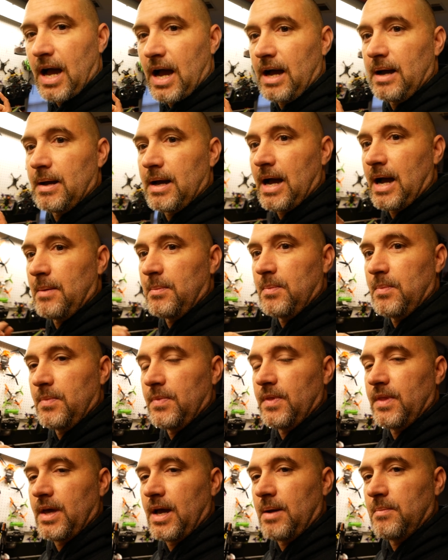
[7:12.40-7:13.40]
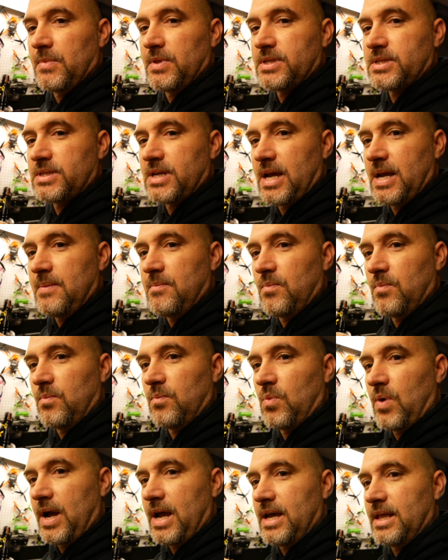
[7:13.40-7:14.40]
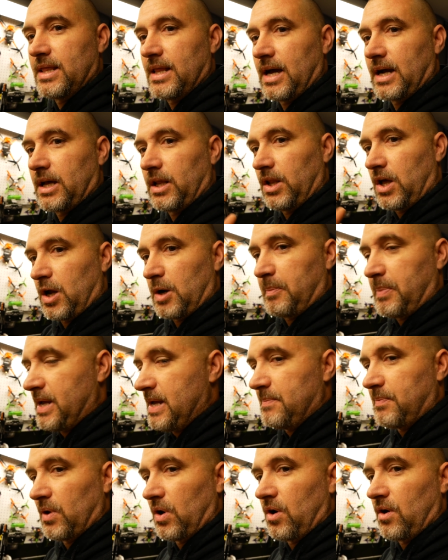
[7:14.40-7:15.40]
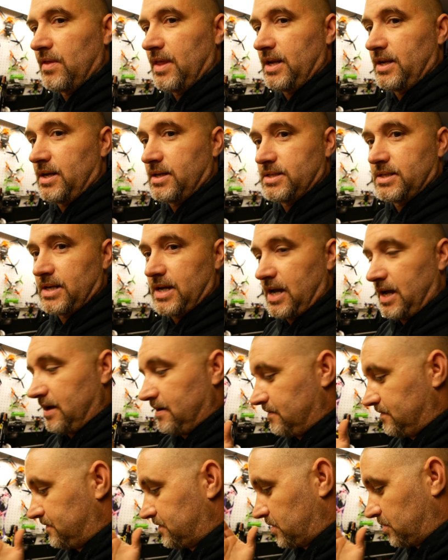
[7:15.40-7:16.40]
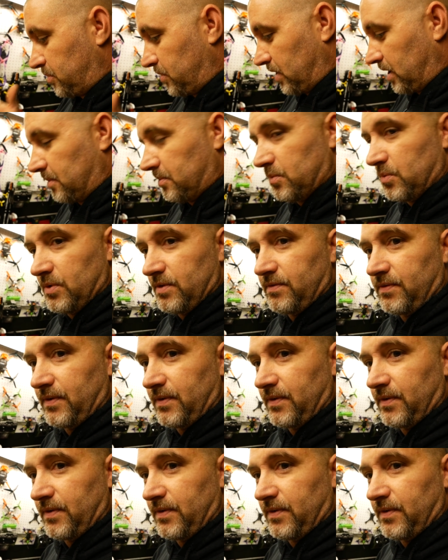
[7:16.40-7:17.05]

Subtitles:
I'm the same way like a lot of people are that doesn't have a problem with